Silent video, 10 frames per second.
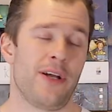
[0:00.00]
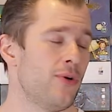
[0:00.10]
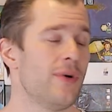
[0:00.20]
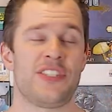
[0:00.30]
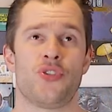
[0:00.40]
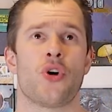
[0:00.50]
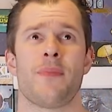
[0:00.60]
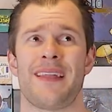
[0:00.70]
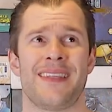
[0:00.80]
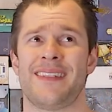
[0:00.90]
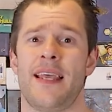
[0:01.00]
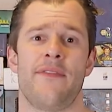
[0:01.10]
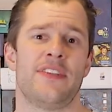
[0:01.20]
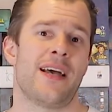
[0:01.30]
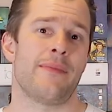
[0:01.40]
I always talk about this
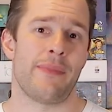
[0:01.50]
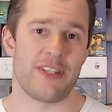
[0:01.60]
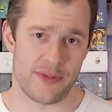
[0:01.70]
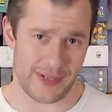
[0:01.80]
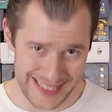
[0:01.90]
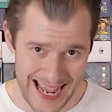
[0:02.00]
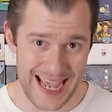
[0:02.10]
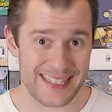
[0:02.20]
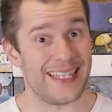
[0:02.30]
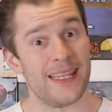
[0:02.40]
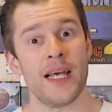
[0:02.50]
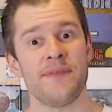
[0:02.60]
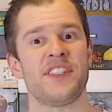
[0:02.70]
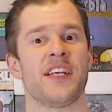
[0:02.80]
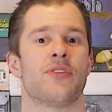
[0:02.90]
every time I mention my dad. He
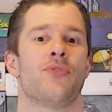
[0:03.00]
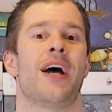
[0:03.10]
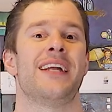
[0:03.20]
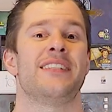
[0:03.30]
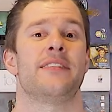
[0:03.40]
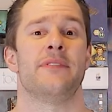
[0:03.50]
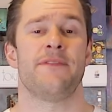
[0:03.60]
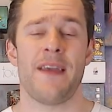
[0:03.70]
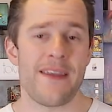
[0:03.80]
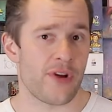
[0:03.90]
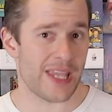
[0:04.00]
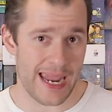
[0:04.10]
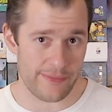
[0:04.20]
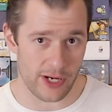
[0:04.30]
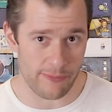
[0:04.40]
loves Ticket to Ride, it's his favourite
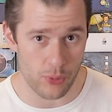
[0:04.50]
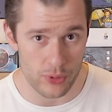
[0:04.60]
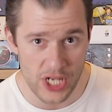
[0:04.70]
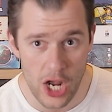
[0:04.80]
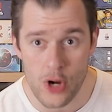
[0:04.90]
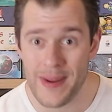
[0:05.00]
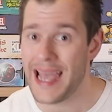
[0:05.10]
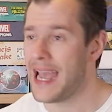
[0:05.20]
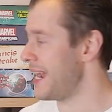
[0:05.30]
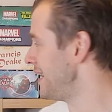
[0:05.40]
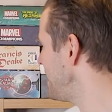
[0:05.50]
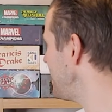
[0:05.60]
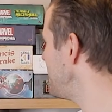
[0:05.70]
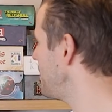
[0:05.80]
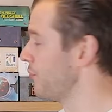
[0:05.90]
game that I've brought home, and
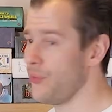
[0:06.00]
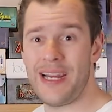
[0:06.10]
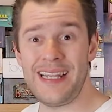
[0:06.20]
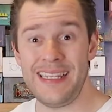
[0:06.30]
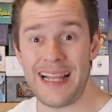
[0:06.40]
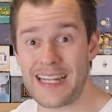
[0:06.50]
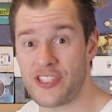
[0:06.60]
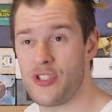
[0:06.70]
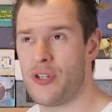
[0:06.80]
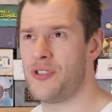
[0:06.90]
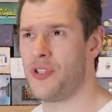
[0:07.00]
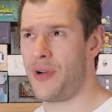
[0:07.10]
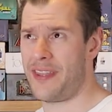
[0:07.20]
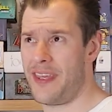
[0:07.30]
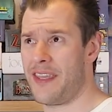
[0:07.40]
he really latched
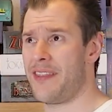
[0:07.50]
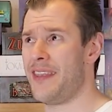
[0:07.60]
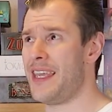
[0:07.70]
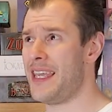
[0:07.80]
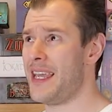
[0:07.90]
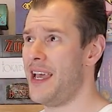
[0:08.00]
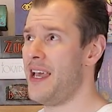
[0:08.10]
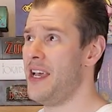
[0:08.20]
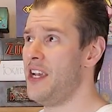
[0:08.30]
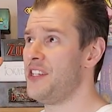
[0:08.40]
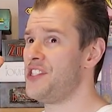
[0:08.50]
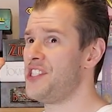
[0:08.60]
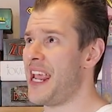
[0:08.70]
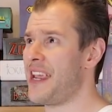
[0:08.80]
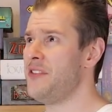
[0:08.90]
onto, I think, the
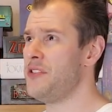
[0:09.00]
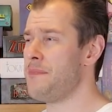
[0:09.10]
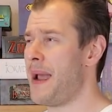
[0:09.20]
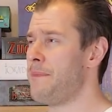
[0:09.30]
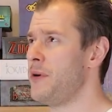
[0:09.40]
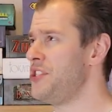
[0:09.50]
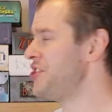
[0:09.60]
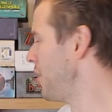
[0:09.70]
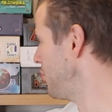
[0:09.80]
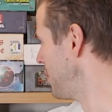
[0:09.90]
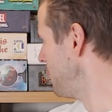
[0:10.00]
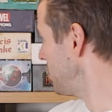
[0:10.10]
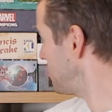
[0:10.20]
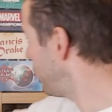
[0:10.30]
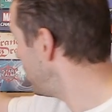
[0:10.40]
second map I showed him,
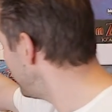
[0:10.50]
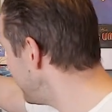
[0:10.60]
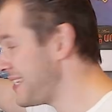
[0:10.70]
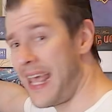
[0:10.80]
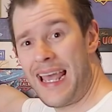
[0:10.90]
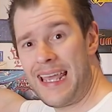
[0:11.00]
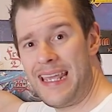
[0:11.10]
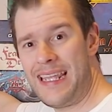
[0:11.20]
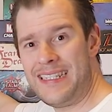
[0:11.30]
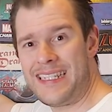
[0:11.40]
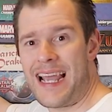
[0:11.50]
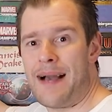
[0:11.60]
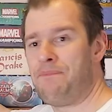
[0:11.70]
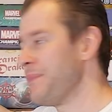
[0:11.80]
which was India.